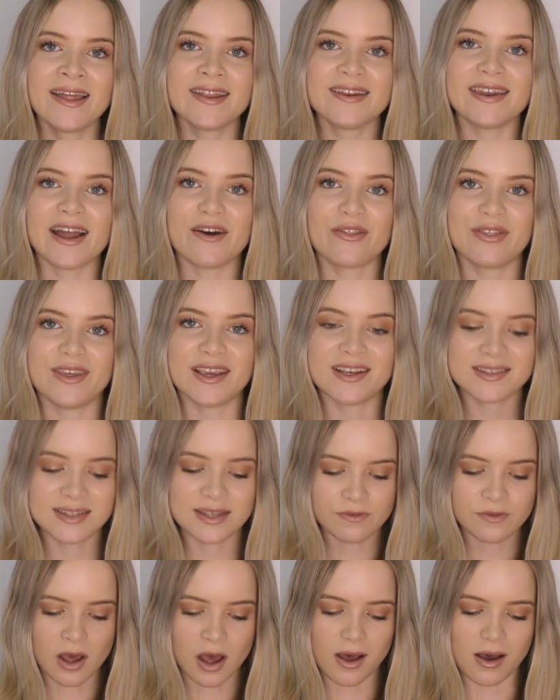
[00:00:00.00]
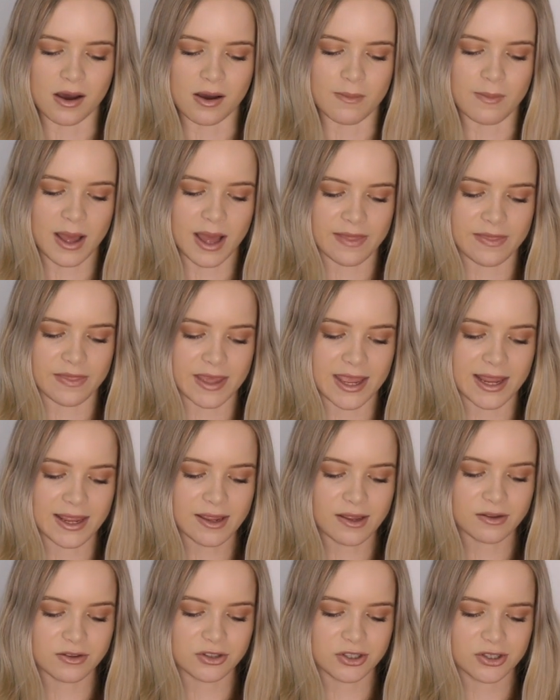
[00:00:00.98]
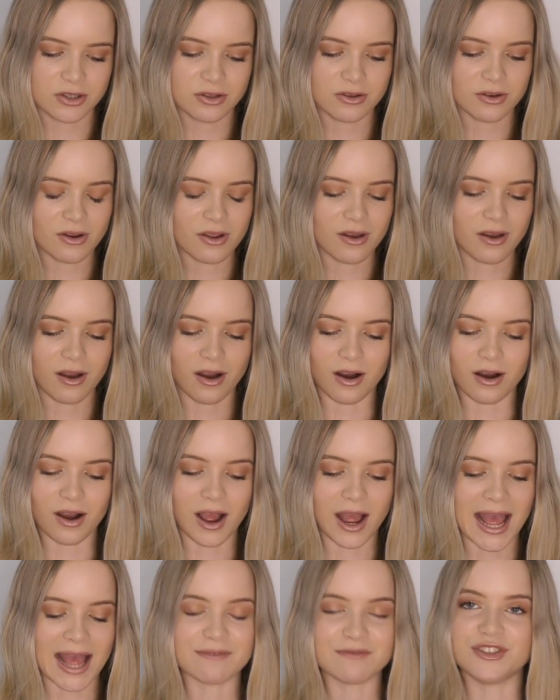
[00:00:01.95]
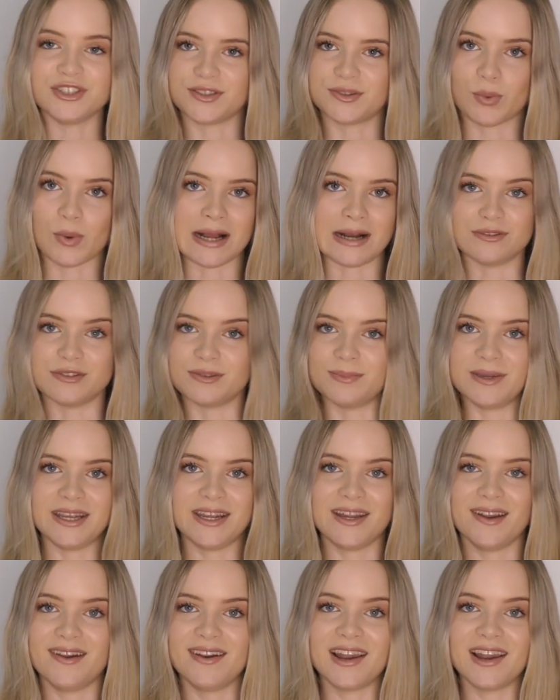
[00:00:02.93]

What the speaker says: Now these have come and they have just wowed me.